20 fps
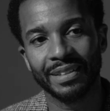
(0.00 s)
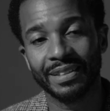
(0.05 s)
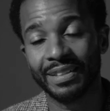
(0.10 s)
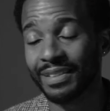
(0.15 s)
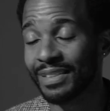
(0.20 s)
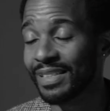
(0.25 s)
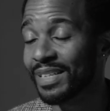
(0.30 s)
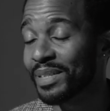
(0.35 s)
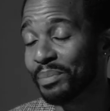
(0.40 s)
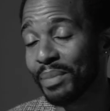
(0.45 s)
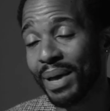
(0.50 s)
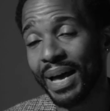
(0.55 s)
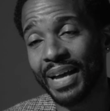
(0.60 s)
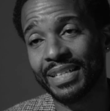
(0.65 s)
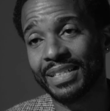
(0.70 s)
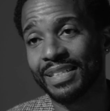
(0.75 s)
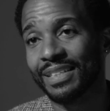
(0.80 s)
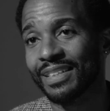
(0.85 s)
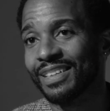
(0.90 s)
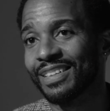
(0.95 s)
She's just
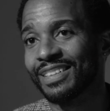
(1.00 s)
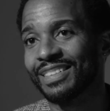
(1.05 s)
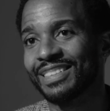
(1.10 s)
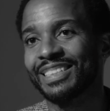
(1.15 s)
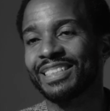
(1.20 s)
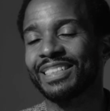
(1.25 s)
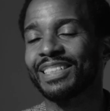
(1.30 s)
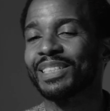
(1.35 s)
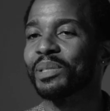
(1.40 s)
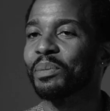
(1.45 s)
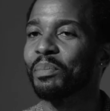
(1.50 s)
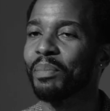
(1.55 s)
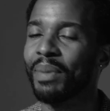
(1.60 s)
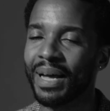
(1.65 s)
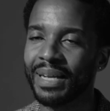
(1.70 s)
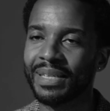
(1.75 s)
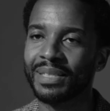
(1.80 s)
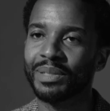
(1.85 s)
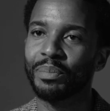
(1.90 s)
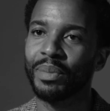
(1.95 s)
magic. She's just a
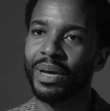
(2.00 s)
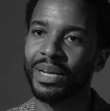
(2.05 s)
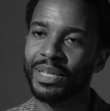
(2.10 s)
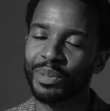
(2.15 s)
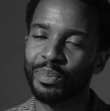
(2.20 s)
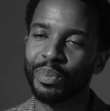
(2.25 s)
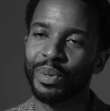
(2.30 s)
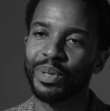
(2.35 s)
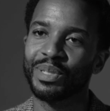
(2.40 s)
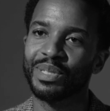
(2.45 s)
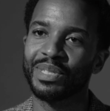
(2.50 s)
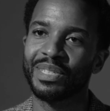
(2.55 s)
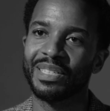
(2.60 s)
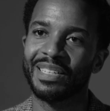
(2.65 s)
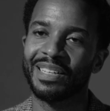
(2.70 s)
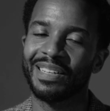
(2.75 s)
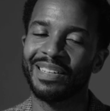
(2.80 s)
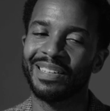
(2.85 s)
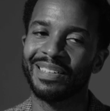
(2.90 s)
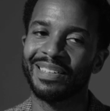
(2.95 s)
magic, magic person,
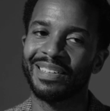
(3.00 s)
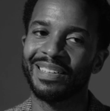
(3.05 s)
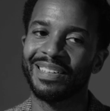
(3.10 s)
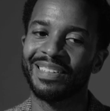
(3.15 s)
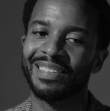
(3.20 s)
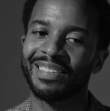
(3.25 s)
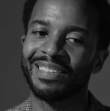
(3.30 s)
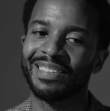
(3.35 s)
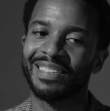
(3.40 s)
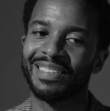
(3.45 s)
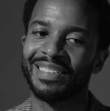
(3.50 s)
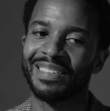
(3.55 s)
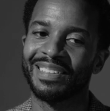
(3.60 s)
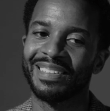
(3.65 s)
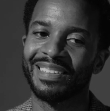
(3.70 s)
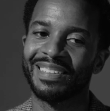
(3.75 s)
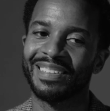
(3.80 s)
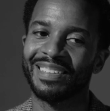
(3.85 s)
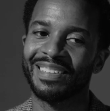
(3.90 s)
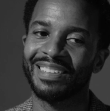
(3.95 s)
and uh,
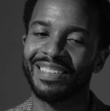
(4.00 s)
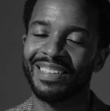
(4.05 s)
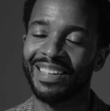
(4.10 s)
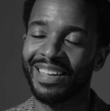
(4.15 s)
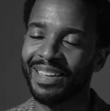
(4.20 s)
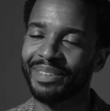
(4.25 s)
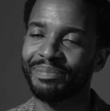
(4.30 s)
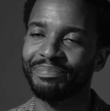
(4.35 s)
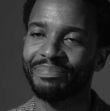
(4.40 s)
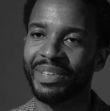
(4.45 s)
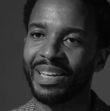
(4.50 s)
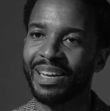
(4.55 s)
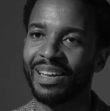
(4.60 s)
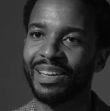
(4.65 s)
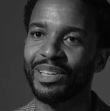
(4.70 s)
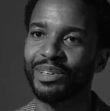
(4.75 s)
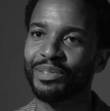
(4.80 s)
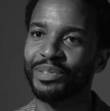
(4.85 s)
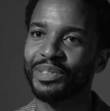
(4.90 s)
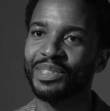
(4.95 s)
yeah, and
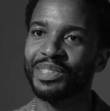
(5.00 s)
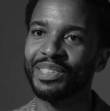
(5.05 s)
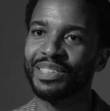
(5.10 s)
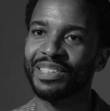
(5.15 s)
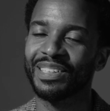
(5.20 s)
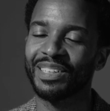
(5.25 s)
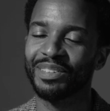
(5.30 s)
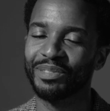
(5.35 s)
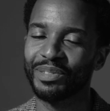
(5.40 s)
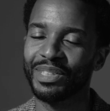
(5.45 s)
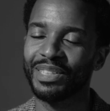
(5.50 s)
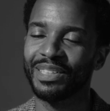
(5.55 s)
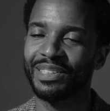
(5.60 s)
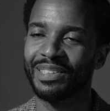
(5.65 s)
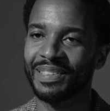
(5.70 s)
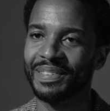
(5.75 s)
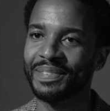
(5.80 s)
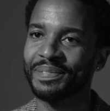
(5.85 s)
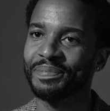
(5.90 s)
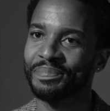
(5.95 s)
I love her, love her
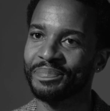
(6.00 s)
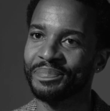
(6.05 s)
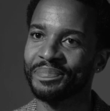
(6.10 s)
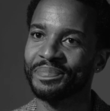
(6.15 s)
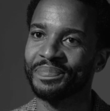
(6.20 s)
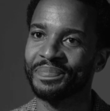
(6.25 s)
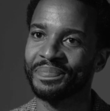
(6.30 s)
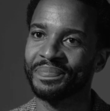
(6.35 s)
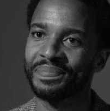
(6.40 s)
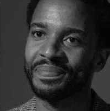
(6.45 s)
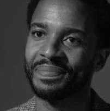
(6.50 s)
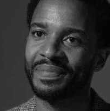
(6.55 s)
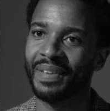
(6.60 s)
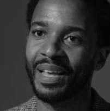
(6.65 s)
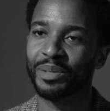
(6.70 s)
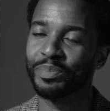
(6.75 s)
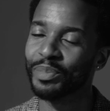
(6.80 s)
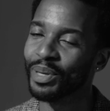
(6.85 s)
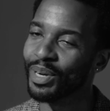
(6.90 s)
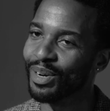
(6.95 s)
dearly.
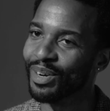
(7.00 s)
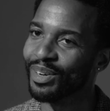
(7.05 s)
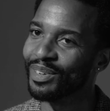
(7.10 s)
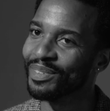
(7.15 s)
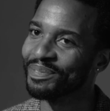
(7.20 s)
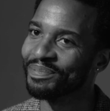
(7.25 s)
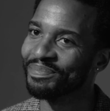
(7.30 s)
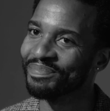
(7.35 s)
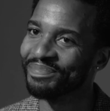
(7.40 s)
That's my girl.